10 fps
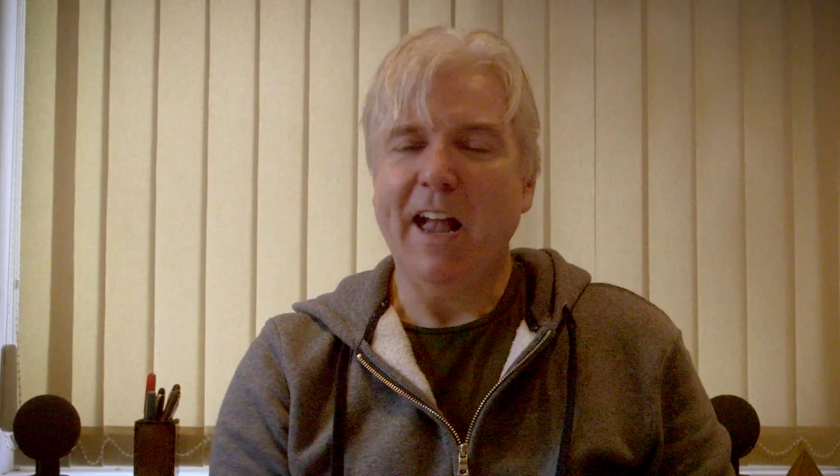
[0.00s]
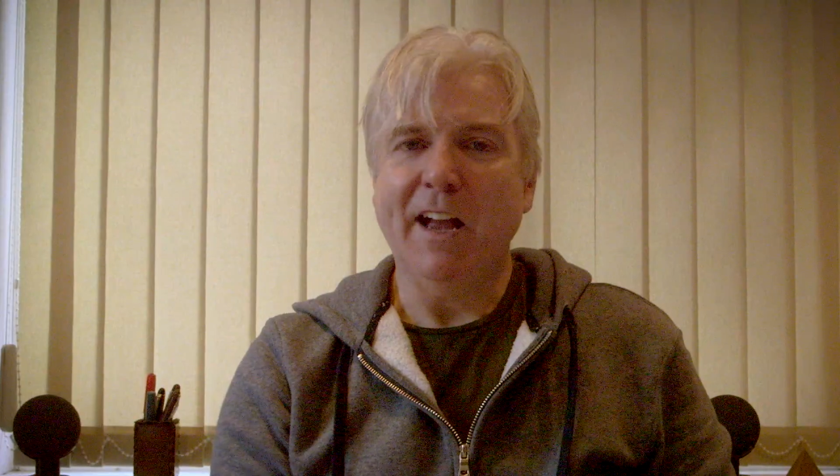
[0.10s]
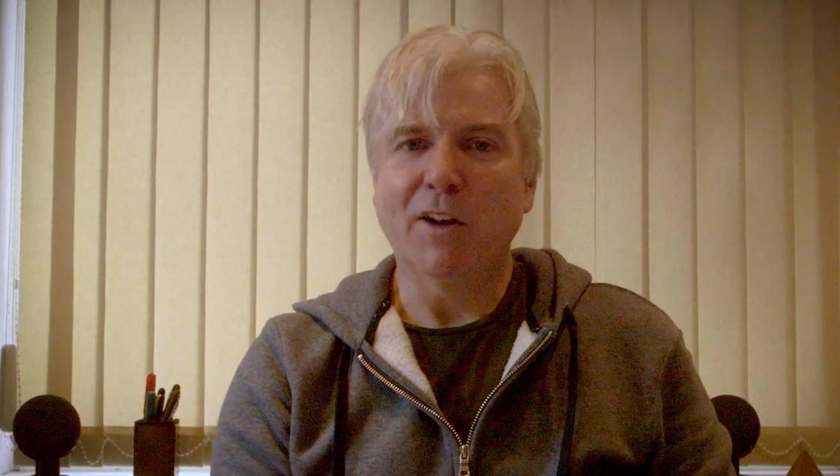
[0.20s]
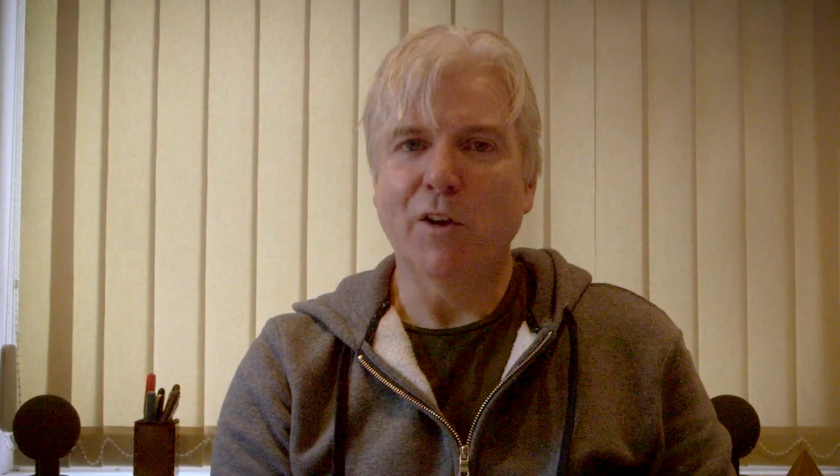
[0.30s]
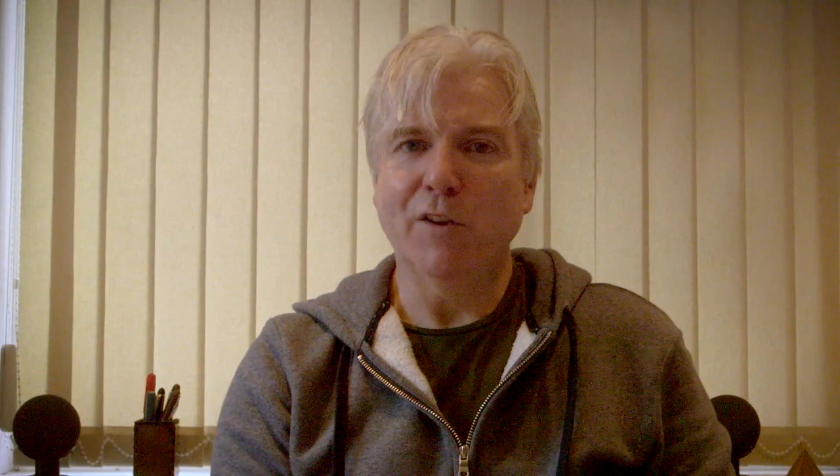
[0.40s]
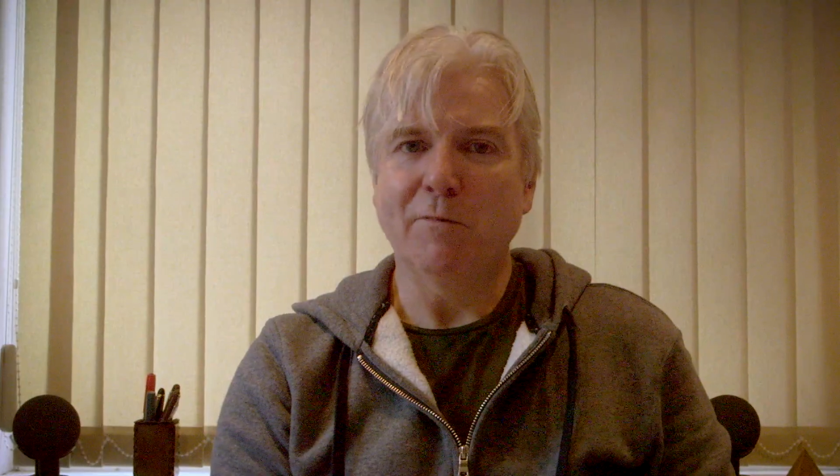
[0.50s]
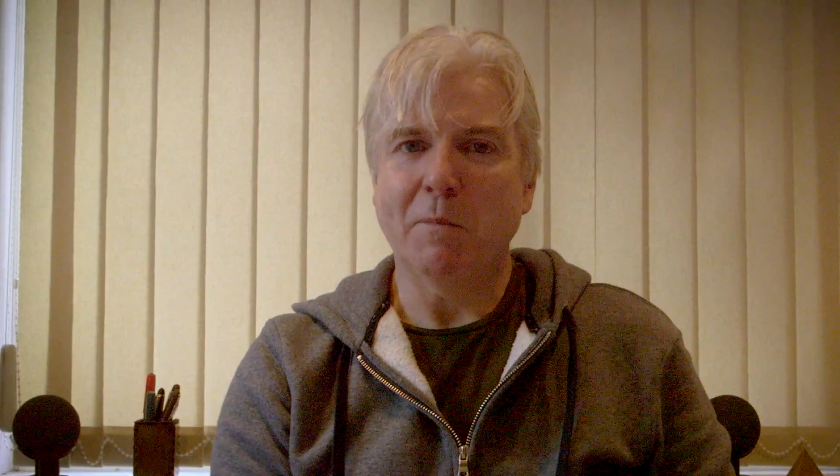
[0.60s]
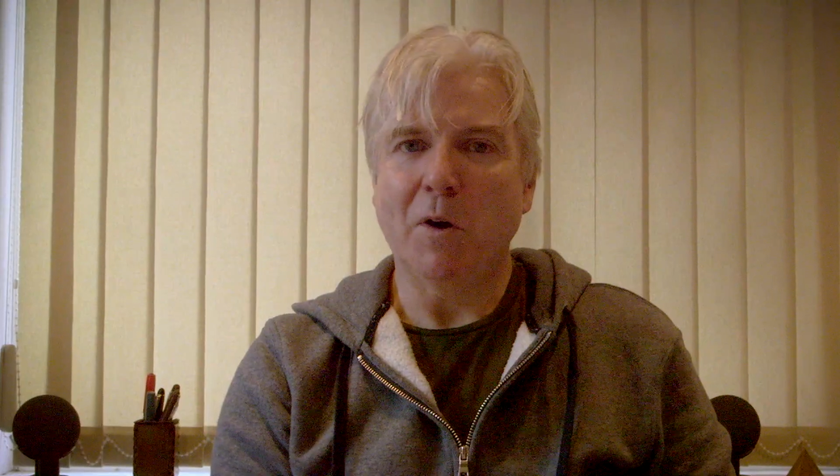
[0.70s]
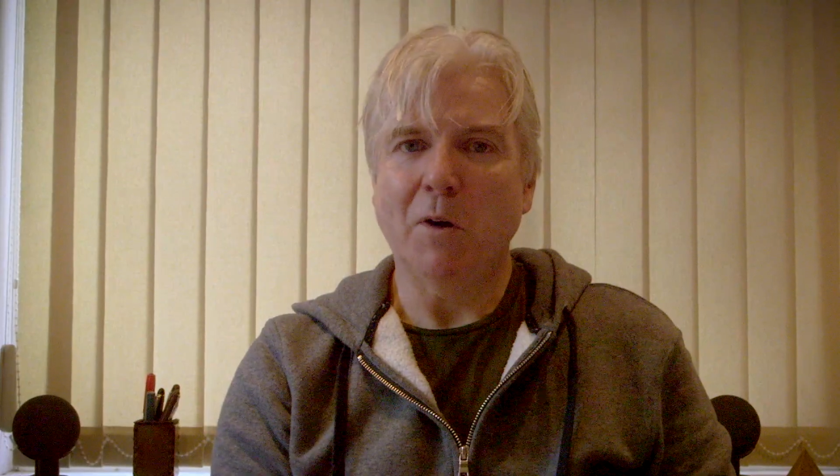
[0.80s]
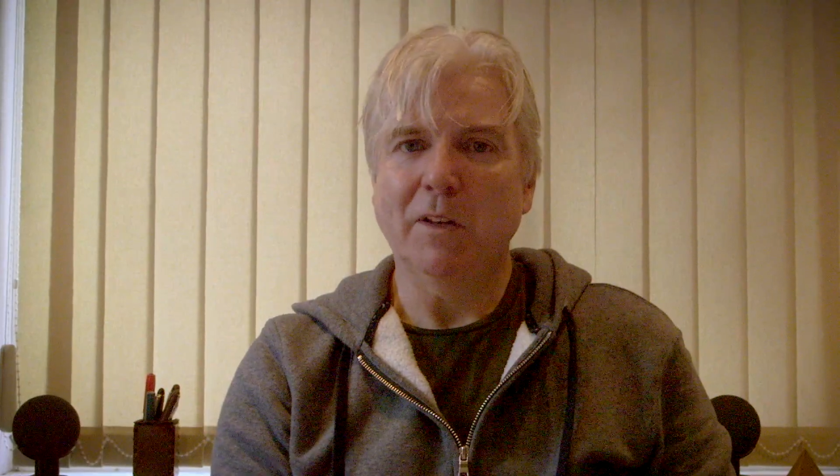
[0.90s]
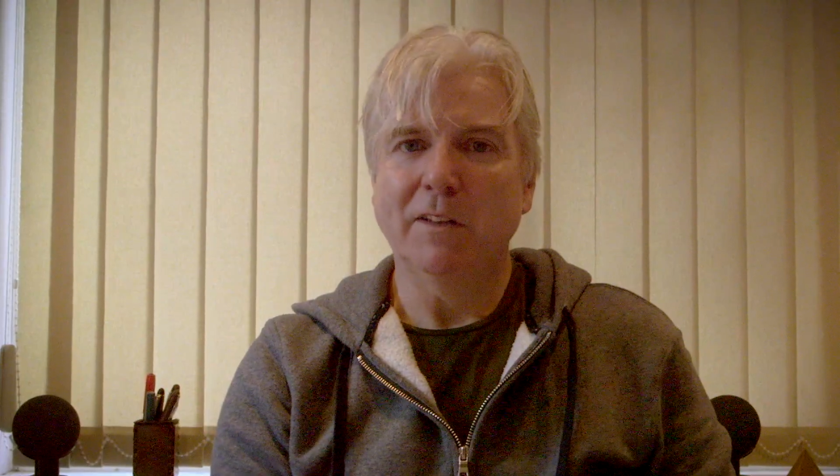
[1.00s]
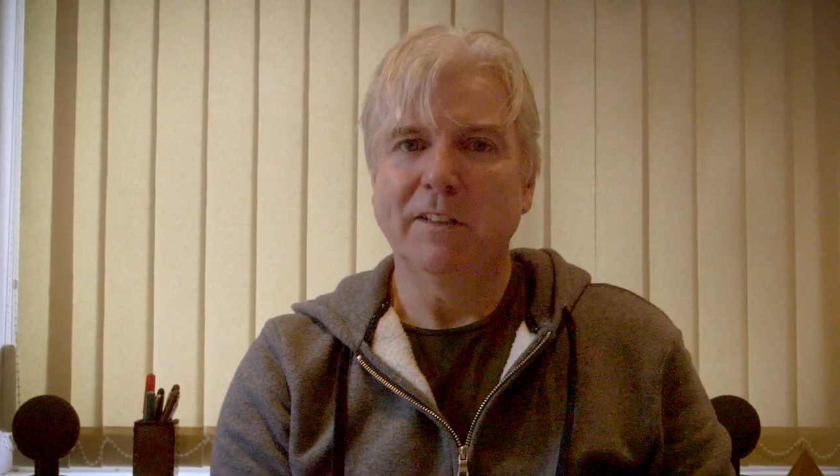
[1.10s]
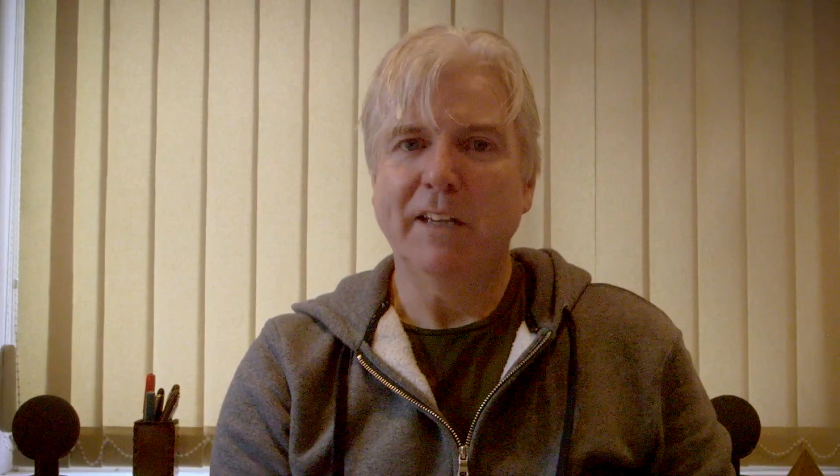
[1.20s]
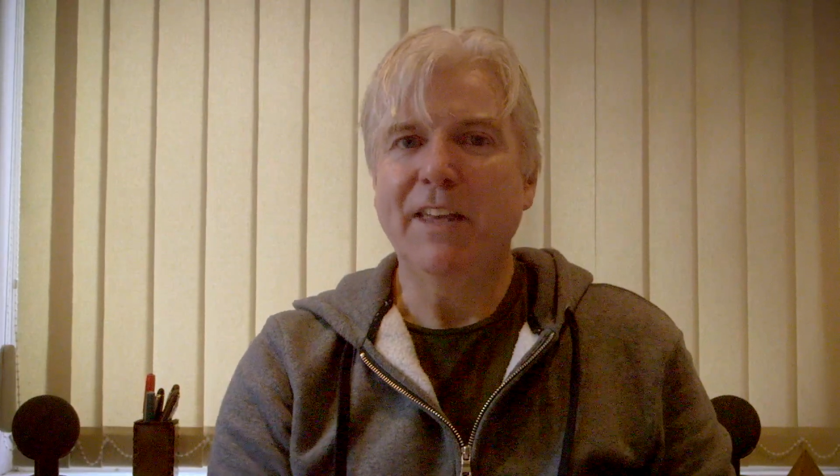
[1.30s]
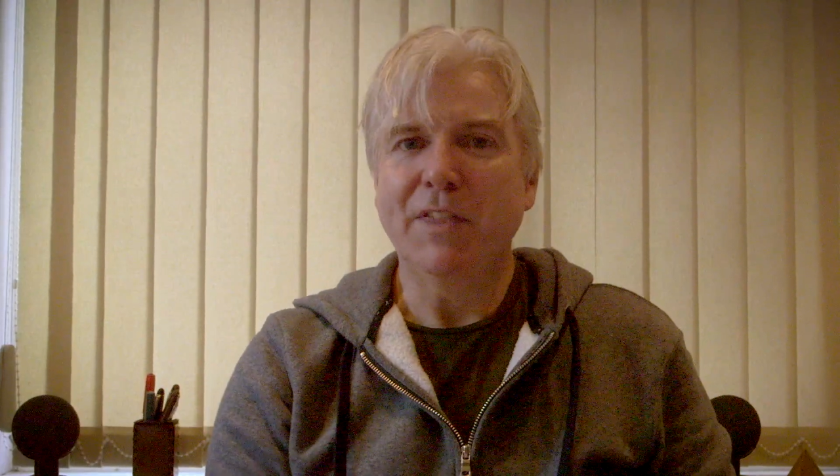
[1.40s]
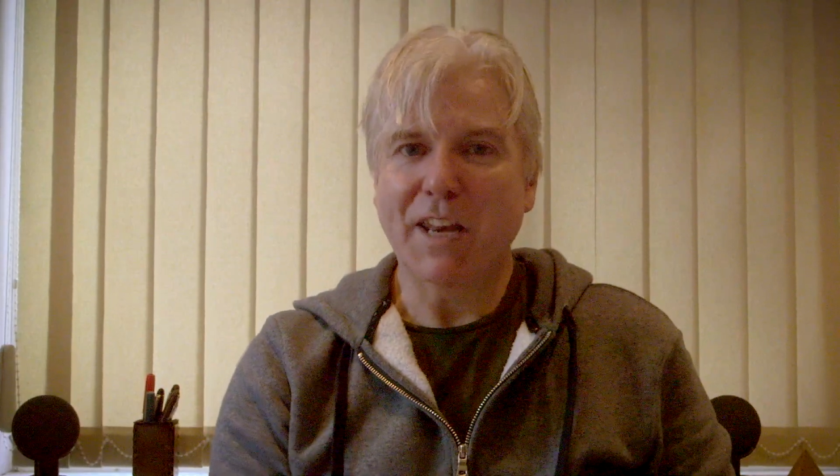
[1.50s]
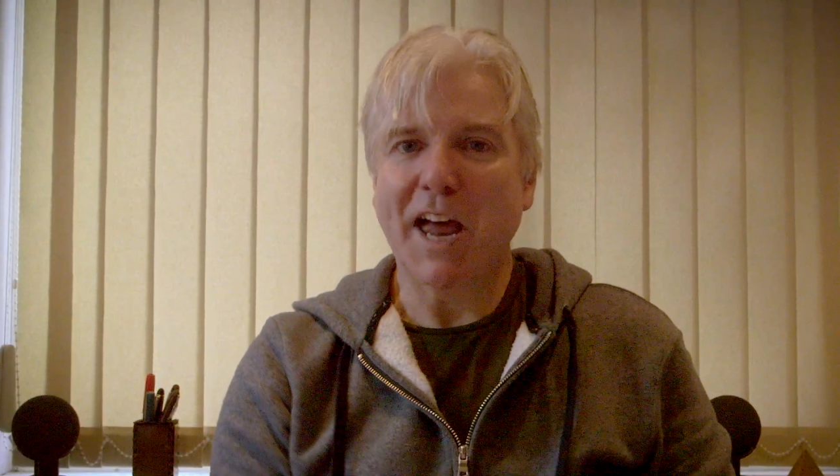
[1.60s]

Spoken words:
a curveball in the